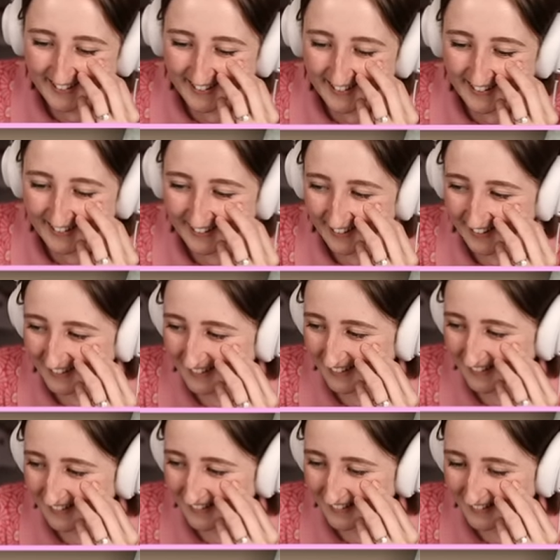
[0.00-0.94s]
I don't
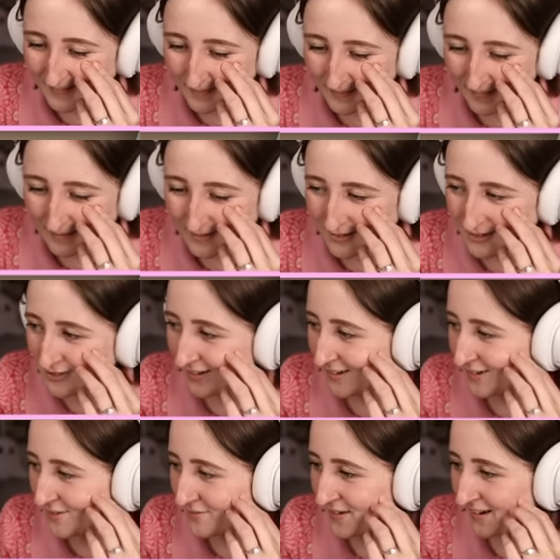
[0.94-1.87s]
know. I'm just trying
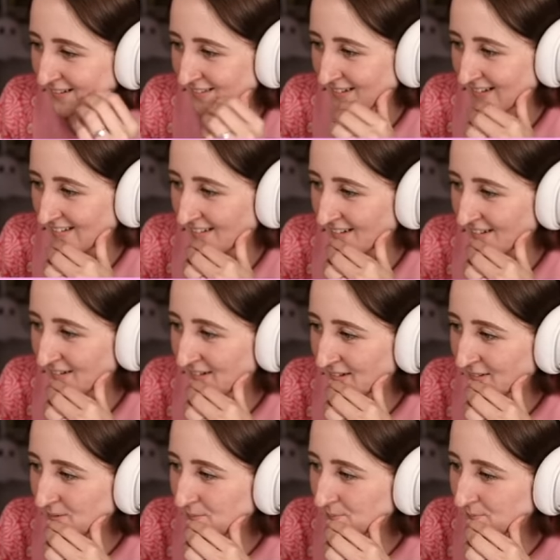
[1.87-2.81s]
to fix it a little.